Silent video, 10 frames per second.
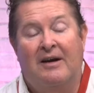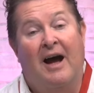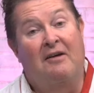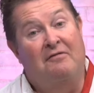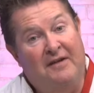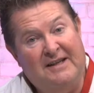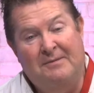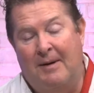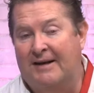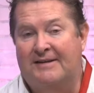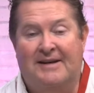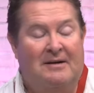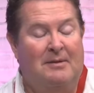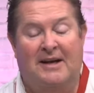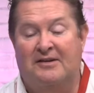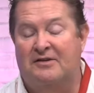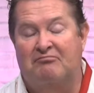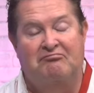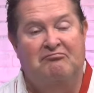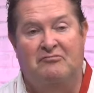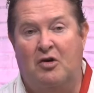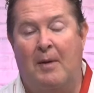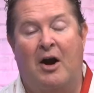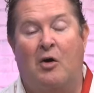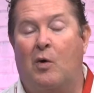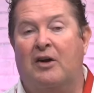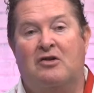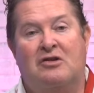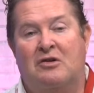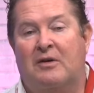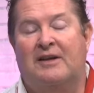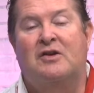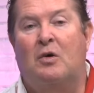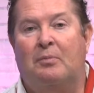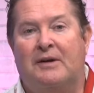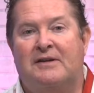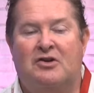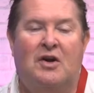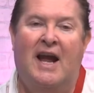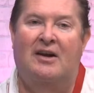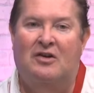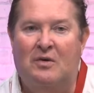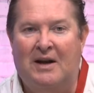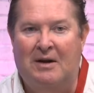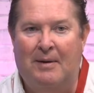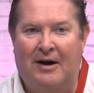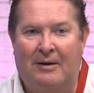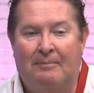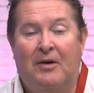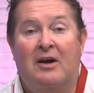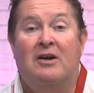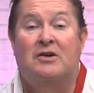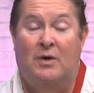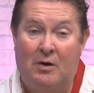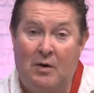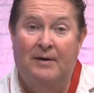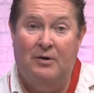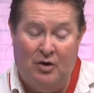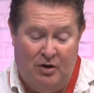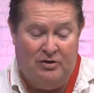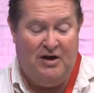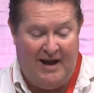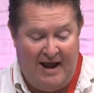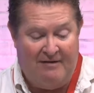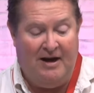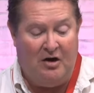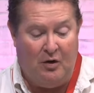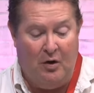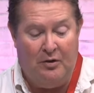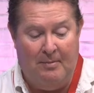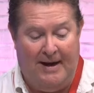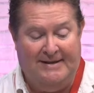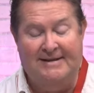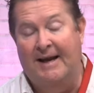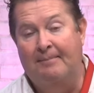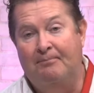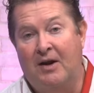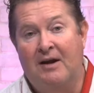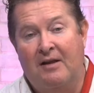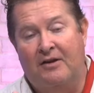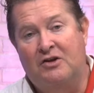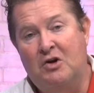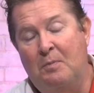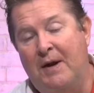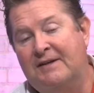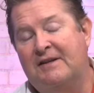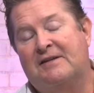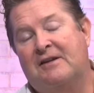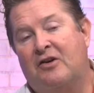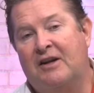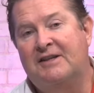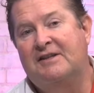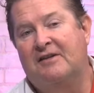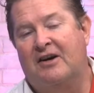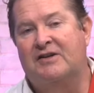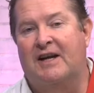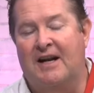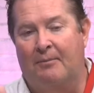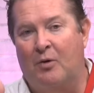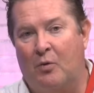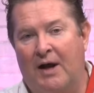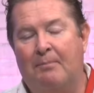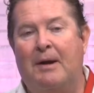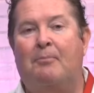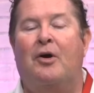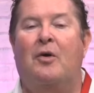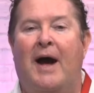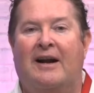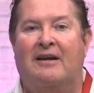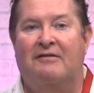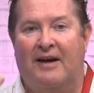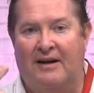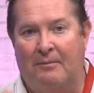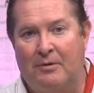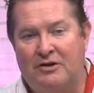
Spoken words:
A fixed mindset means no matter what you do, it's hopeless. You can't do any better. So I want to encourage you to have a growth mindset. The 2 pieces that are listed there say, number 1, be proactive, and number